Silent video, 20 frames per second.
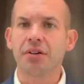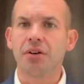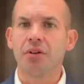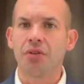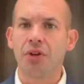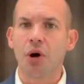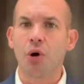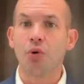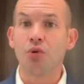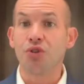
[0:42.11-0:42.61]

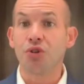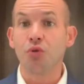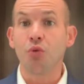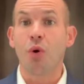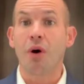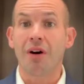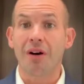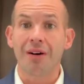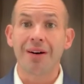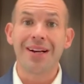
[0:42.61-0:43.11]
those who
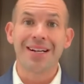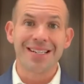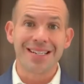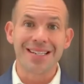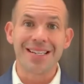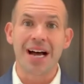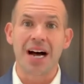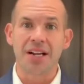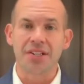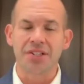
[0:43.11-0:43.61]
are
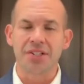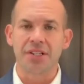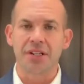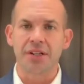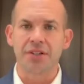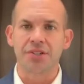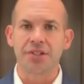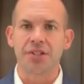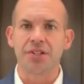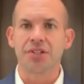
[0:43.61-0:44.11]
not
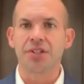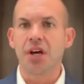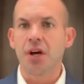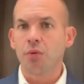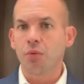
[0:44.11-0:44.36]
citizens.